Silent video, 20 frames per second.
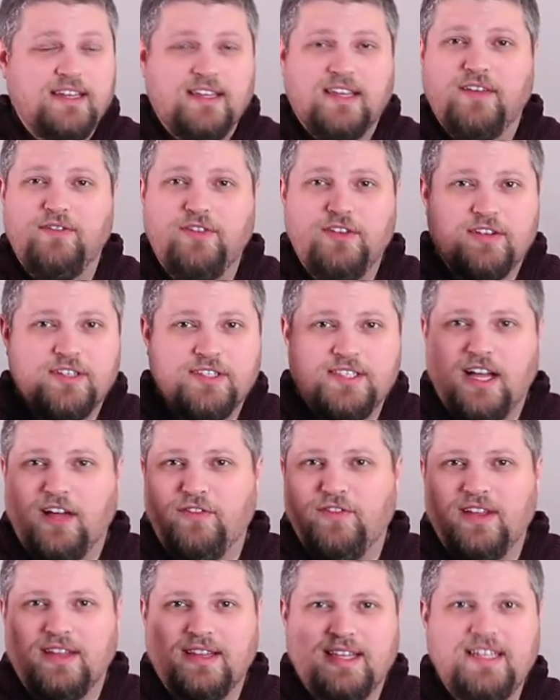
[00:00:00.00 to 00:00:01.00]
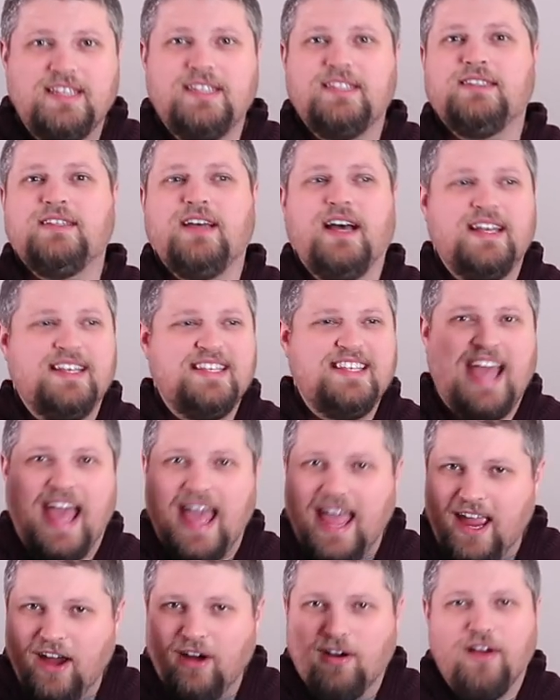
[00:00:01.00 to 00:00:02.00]
give yourself at least a
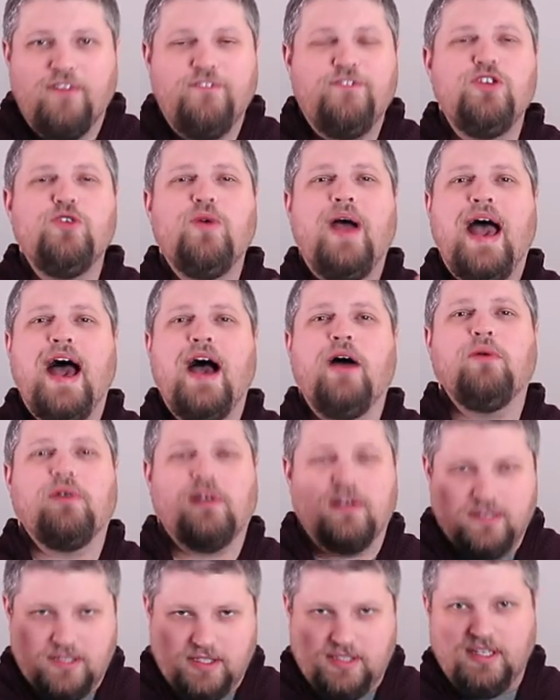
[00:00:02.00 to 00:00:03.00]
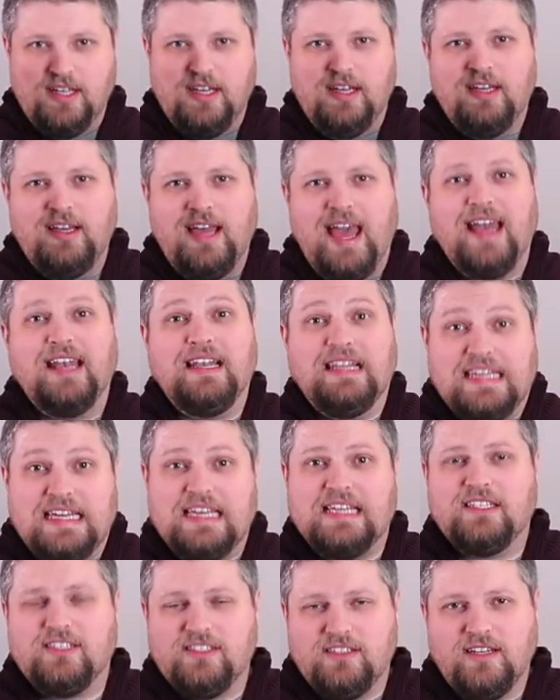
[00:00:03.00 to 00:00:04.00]
day or a few hours at
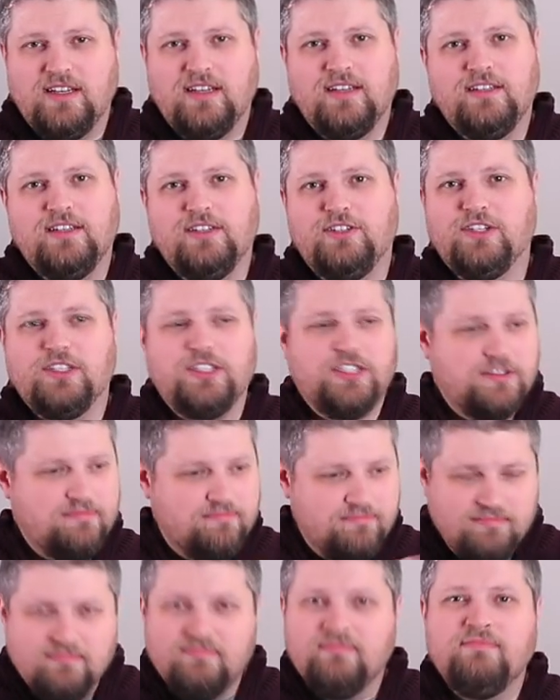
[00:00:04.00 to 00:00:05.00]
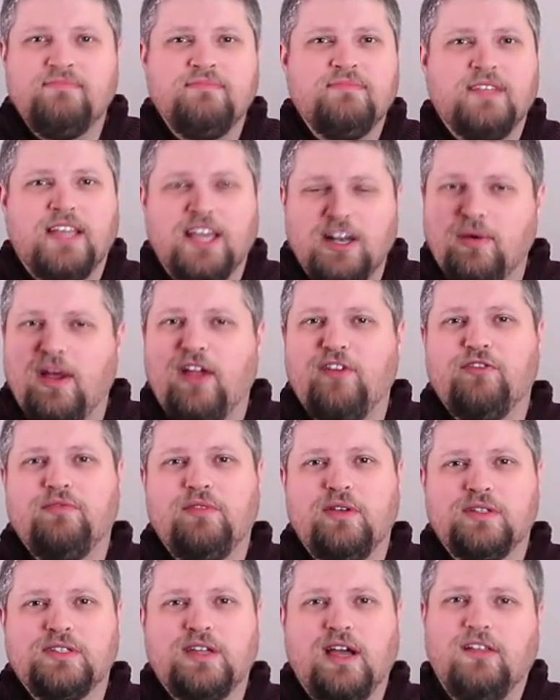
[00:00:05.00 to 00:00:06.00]
least to just get away
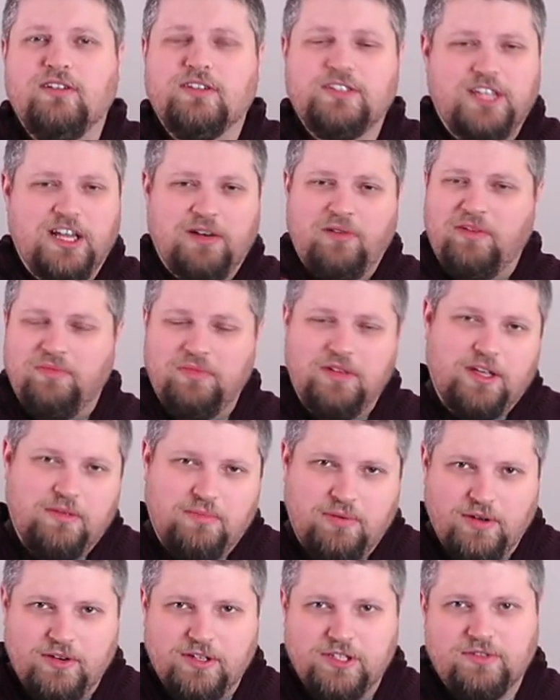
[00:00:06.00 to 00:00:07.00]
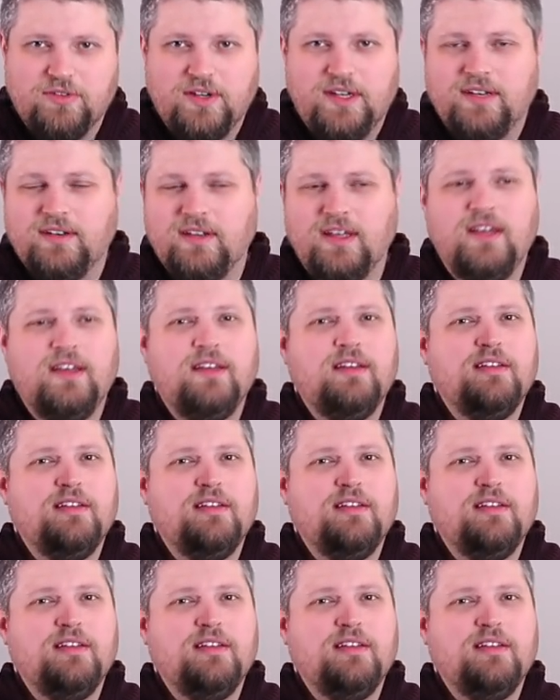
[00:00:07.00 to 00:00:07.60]
from those colors, get away from the computer screen,